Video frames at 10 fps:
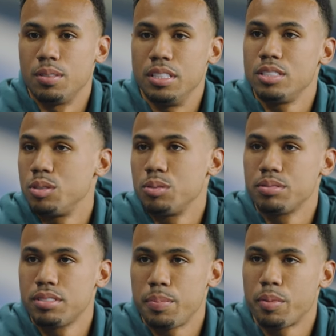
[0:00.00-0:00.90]
we need to
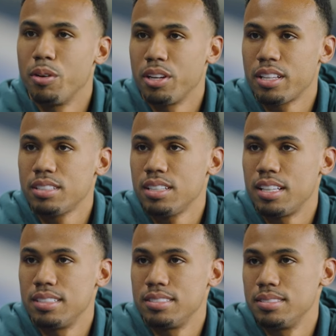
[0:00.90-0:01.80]
keep going
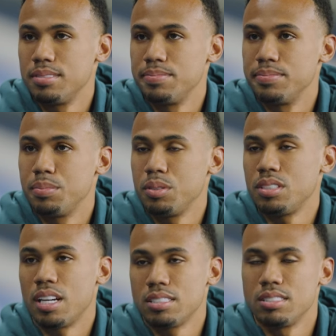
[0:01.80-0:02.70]
and
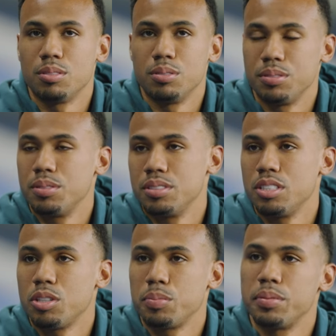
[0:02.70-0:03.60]
put Arsenal on the
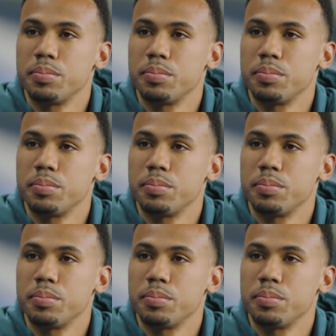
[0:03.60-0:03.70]
top.